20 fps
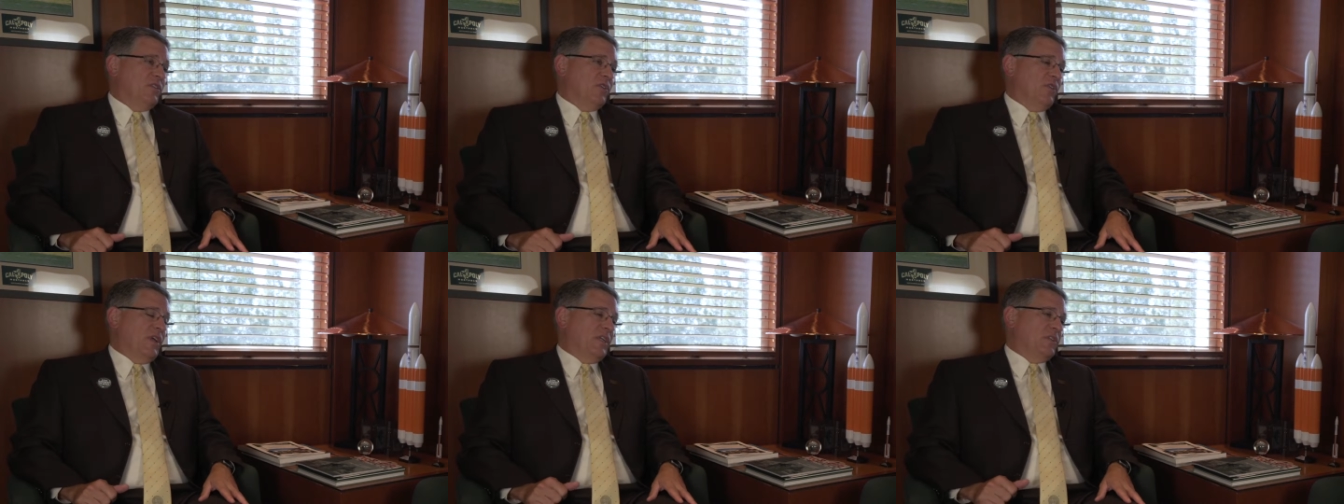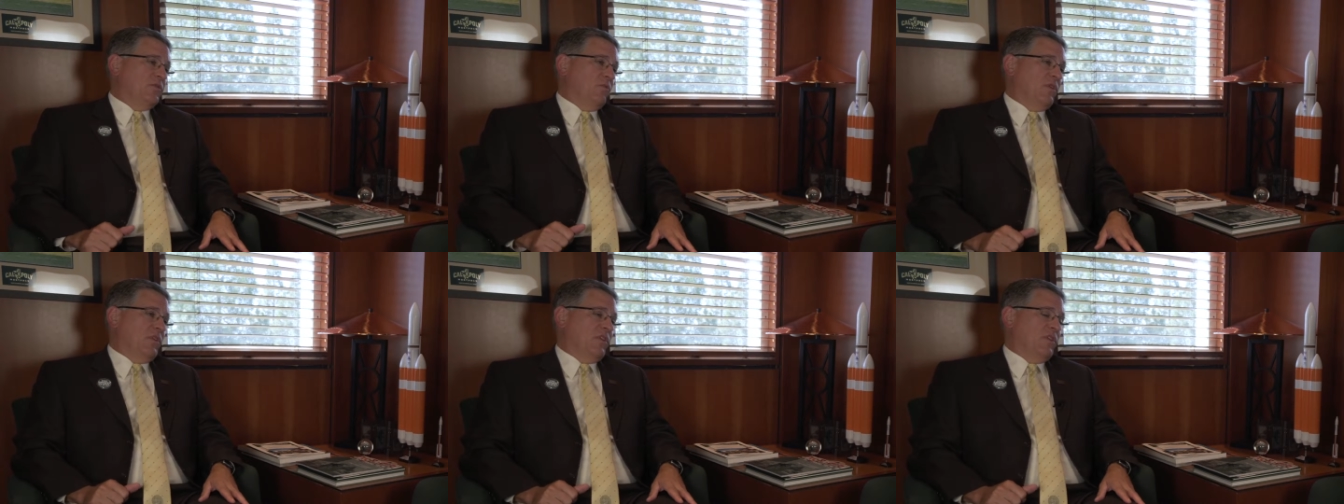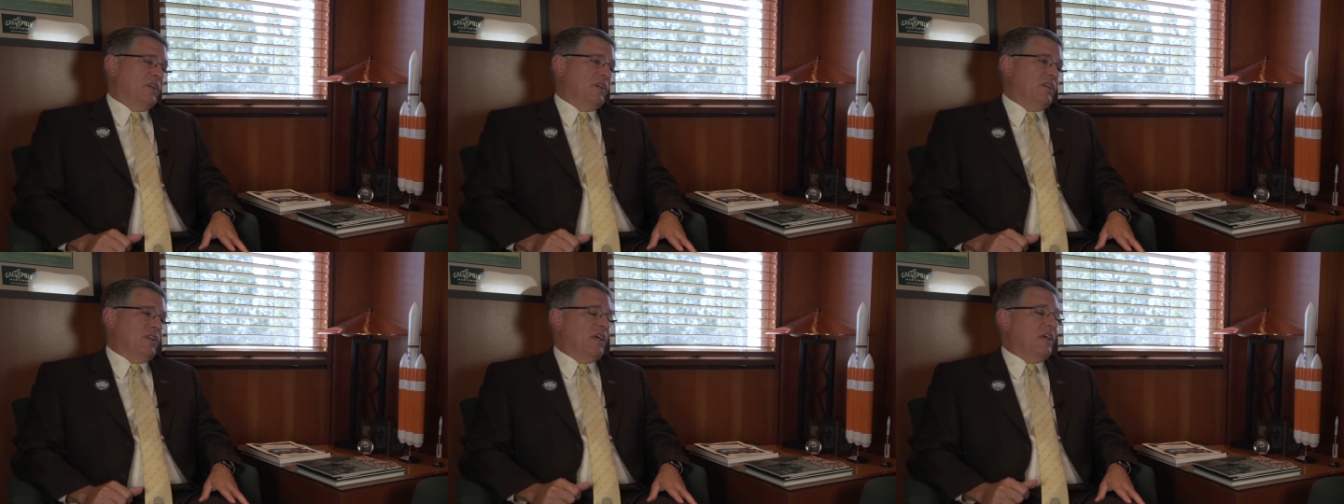So that's one
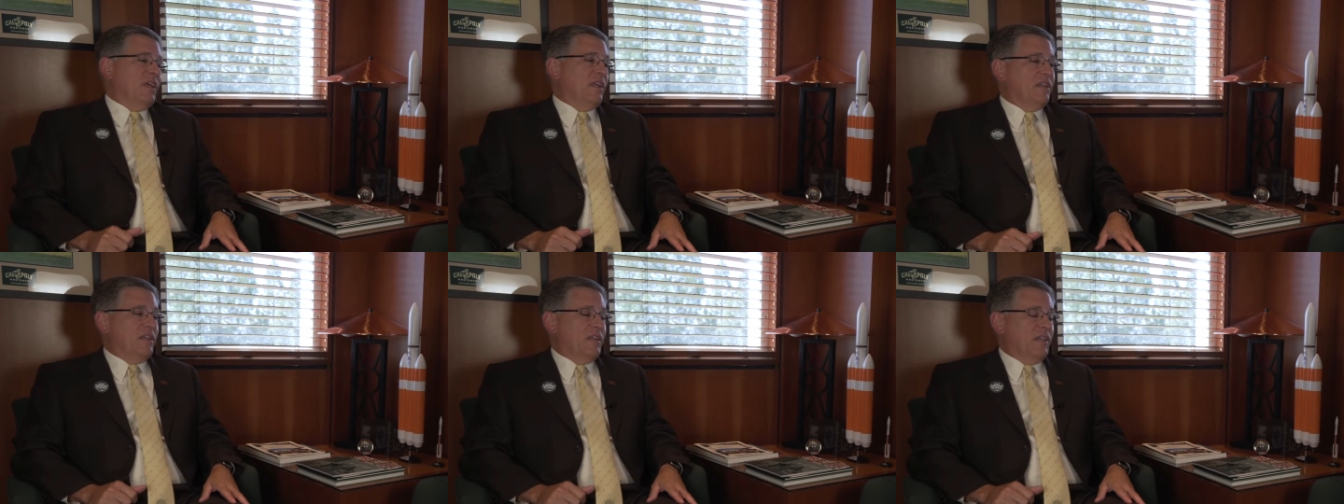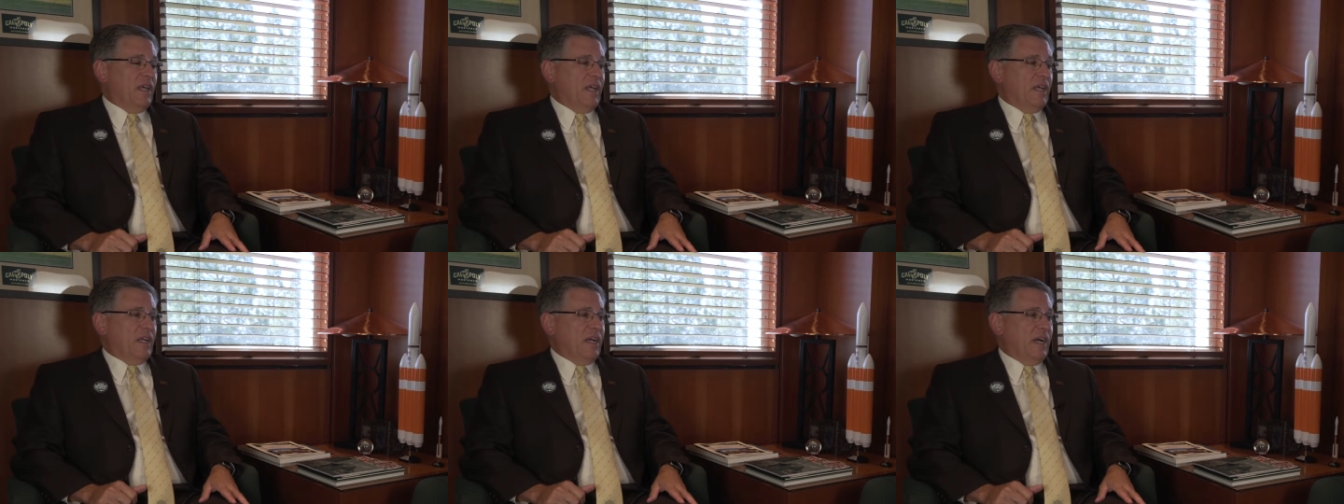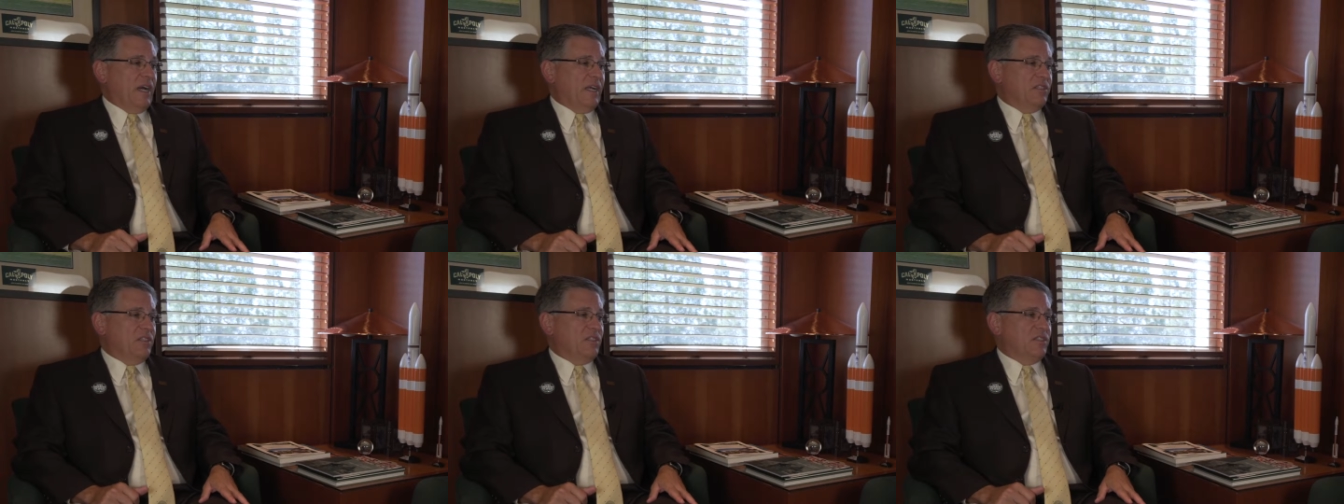thing that, that
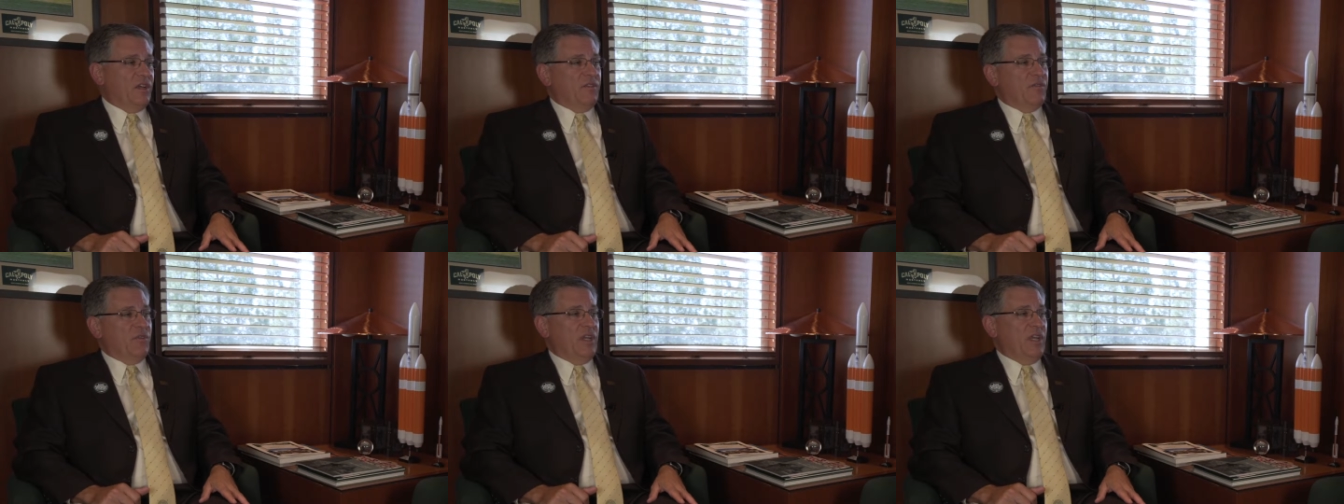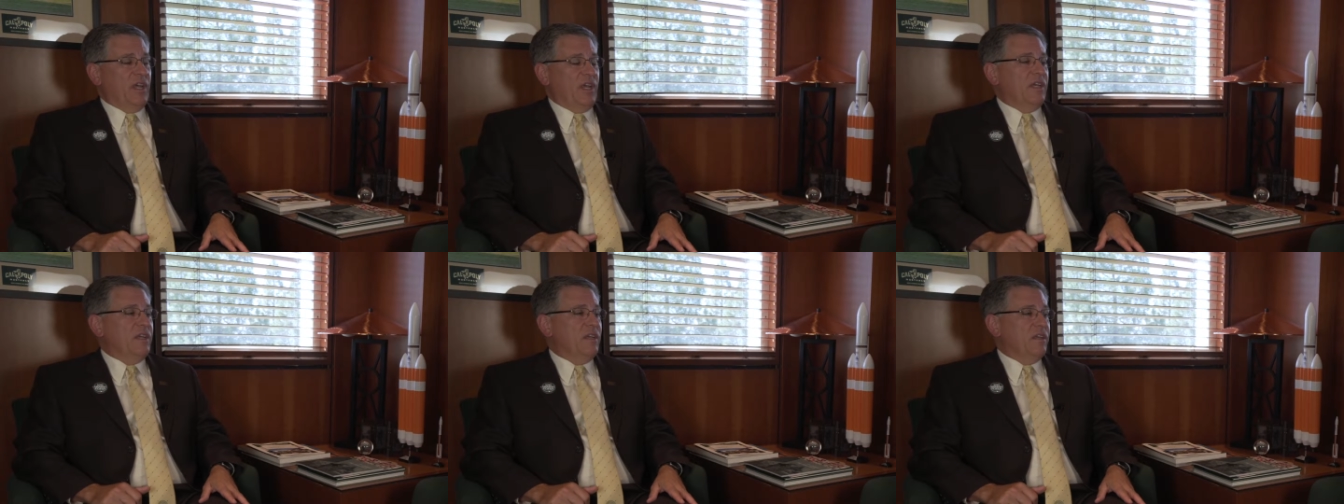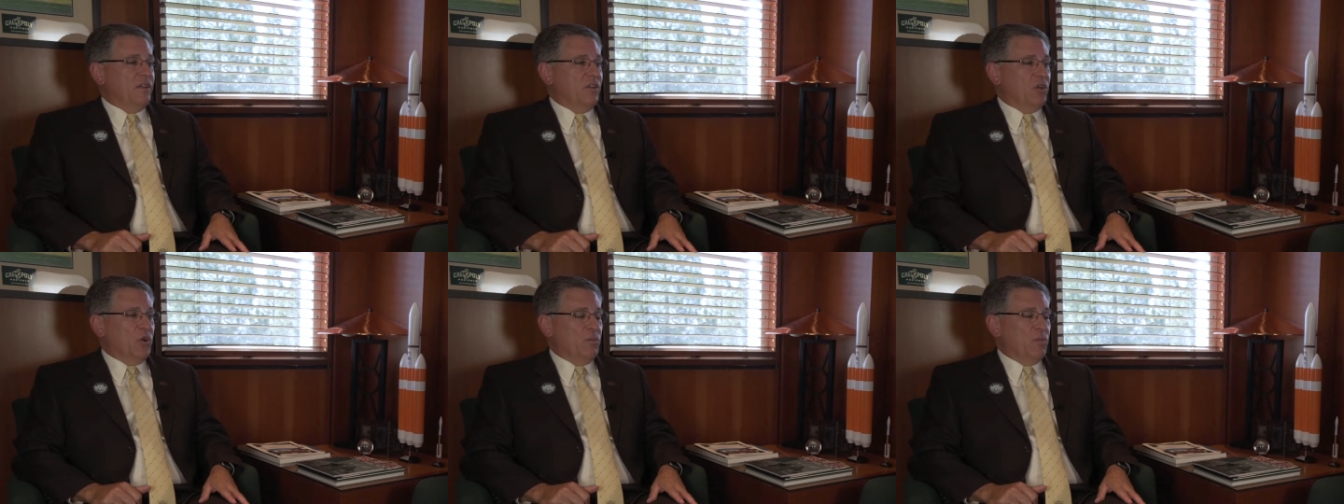guides us every
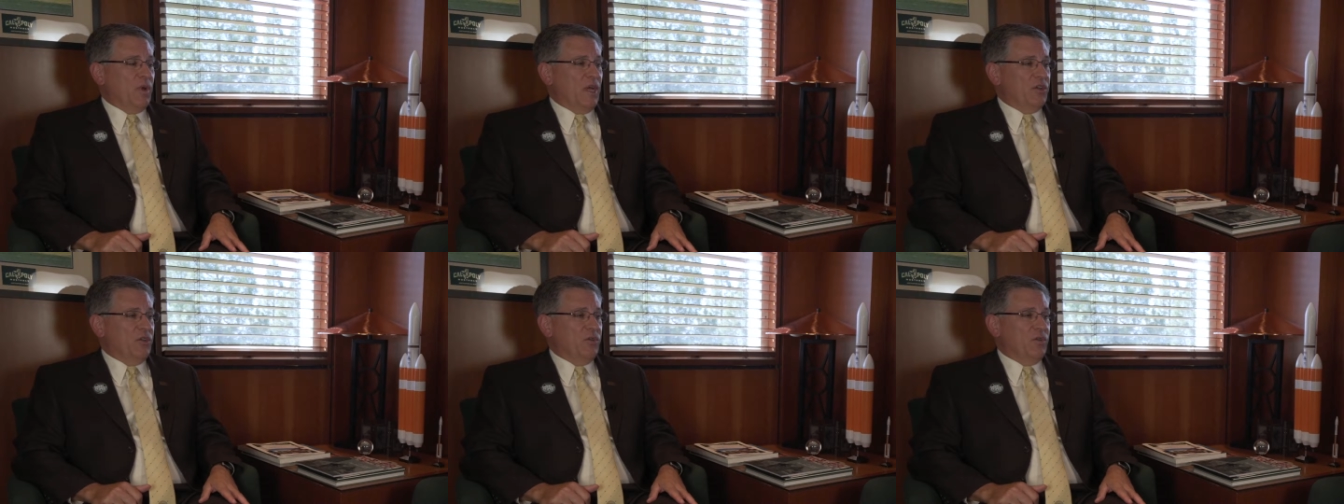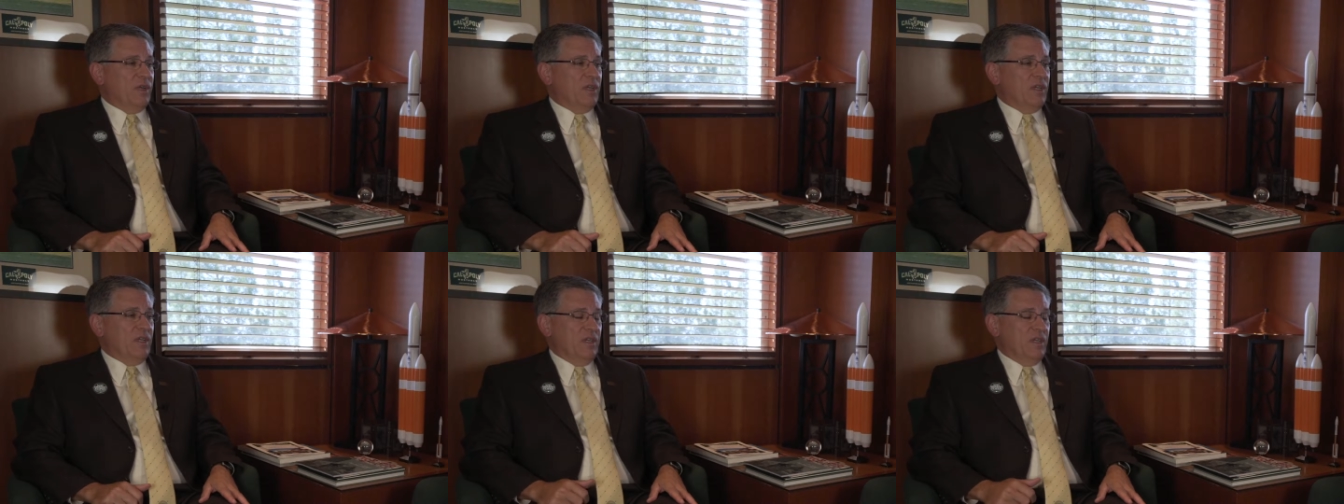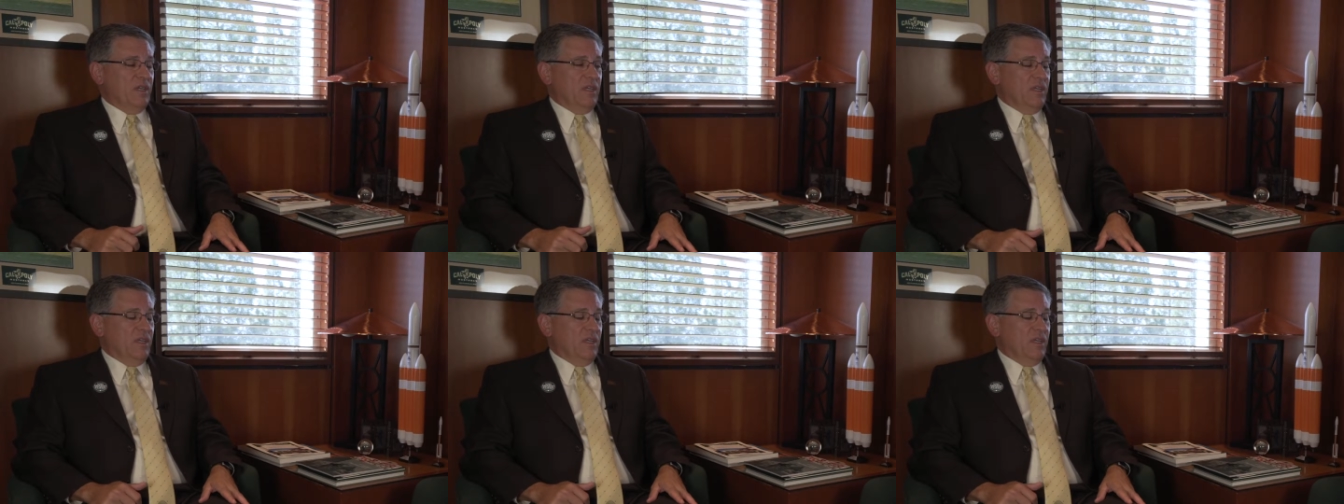day, learn by doing.